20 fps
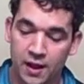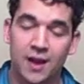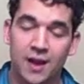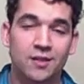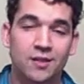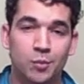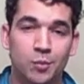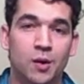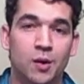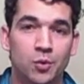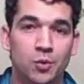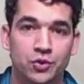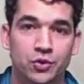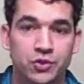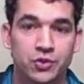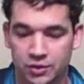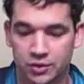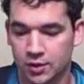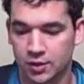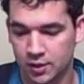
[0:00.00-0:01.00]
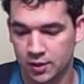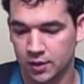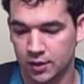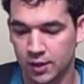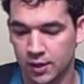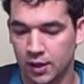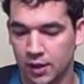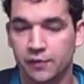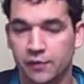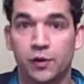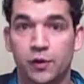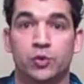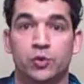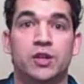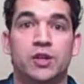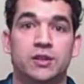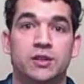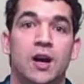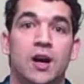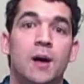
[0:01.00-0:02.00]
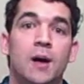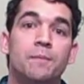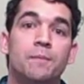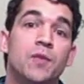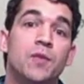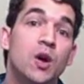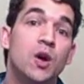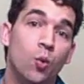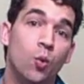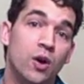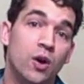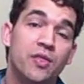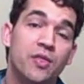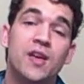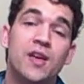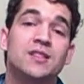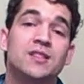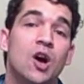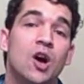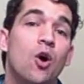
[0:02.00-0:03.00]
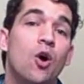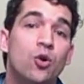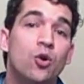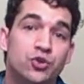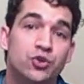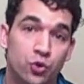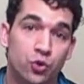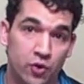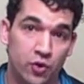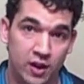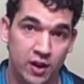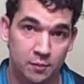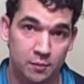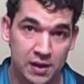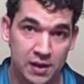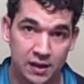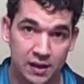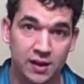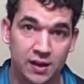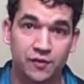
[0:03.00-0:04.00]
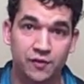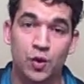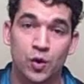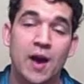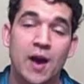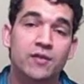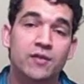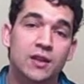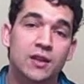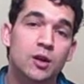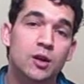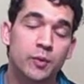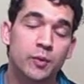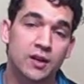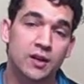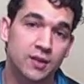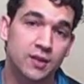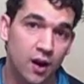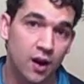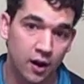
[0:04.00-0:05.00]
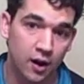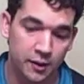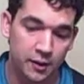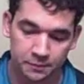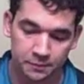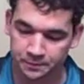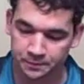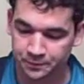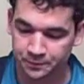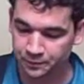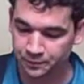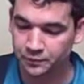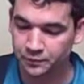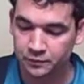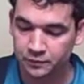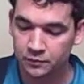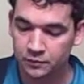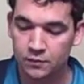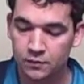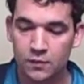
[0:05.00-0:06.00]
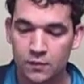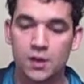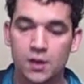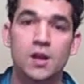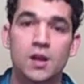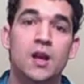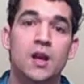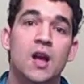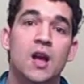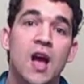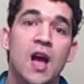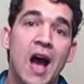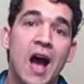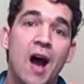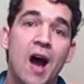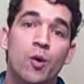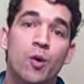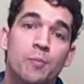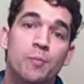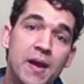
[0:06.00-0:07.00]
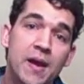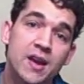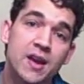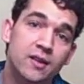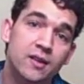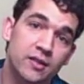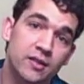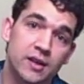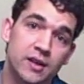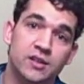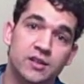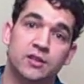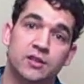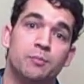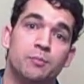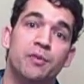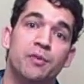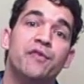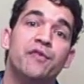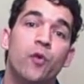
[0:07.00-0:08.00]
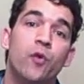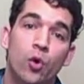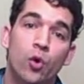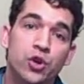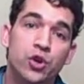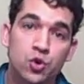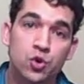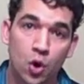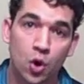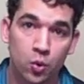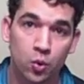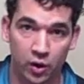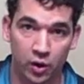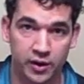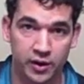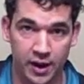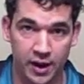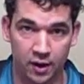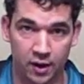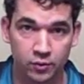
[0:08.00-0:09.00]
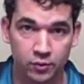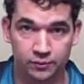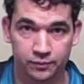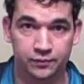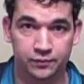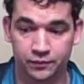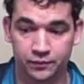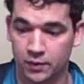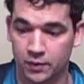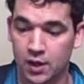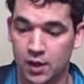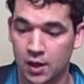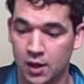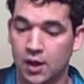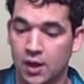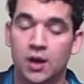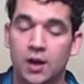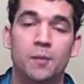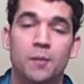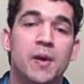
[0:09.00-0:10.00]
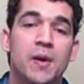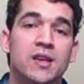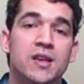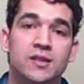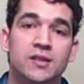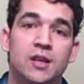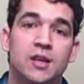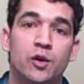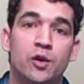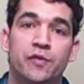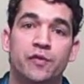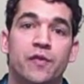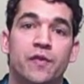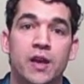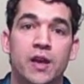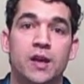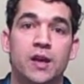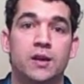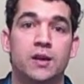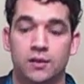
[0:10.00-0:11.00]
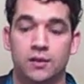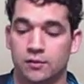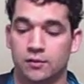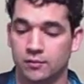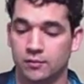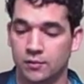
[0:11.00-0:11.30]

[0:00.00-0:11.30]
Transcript: and the bubbles float to the top. One of the things I also recommend, if you have a little bit of time, I would make this before you go work out. Make yourself the